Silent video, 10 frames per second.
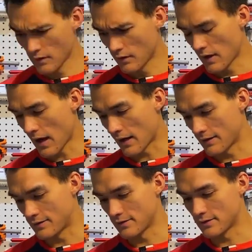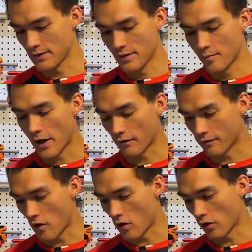Yeah, this is by
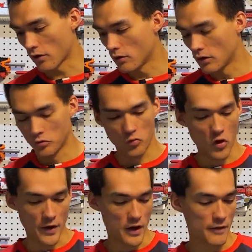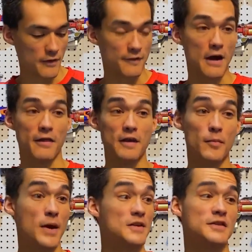far one of, if not the
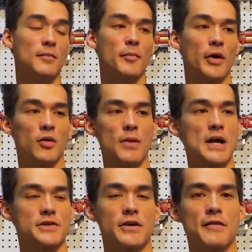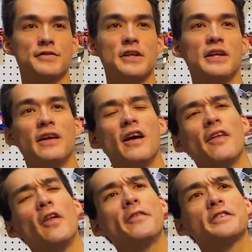best double barrel blaster I've seen.
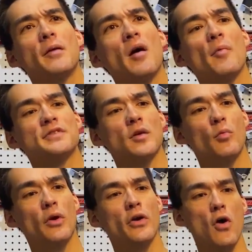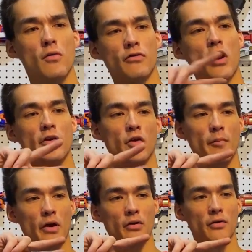Nerf's come out with some weird over-under
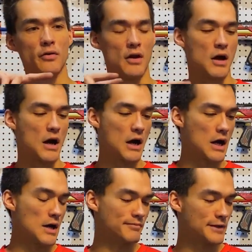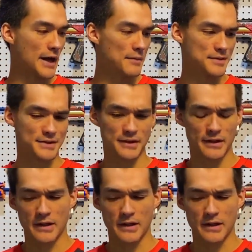barrel types